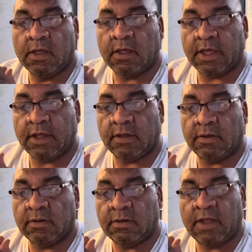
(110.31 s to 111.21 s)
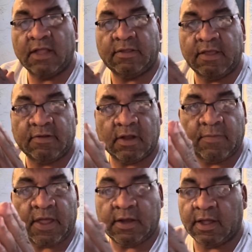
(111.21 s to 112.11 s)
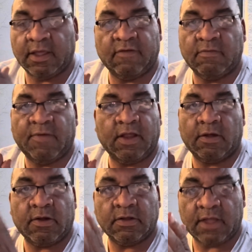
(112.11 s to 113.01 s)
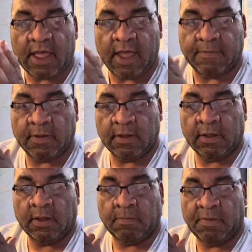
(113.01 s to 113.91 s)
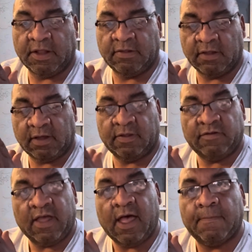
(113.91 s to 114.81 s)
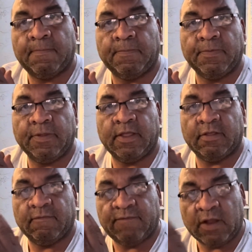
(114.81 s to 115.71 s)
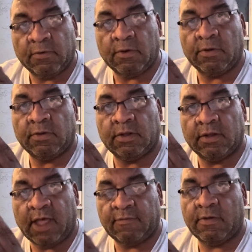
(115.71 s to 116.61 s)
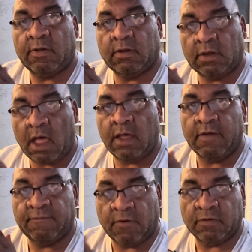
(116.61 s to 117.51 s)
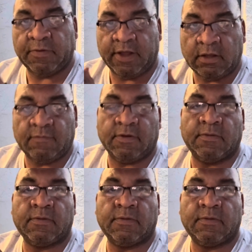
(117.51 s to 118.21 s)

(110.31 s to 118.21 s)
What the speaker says: Okay, not teasing anybody, not giving anybody a hard time, but let's look at the job. It's a federal level law enforcement interview.